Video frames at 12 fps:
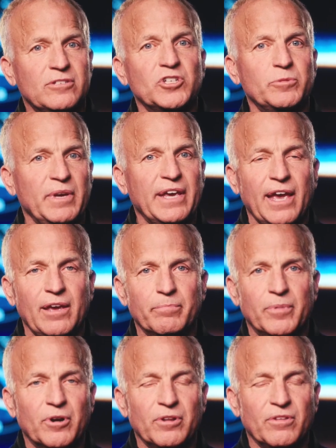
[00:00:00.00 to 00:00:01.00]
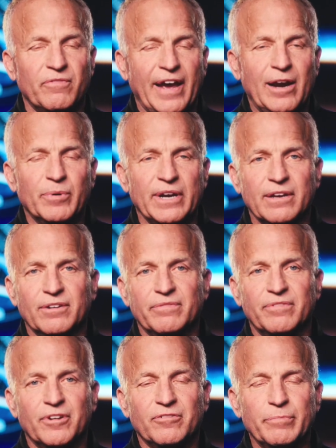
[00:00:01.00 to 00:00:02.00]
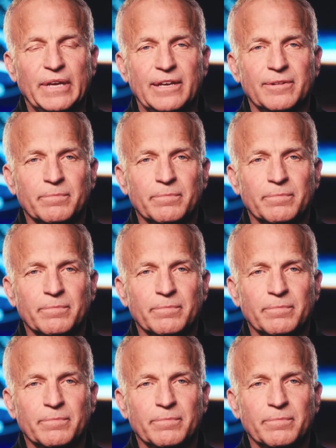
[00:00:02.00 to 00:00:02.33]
just became part of the fabric of, of me,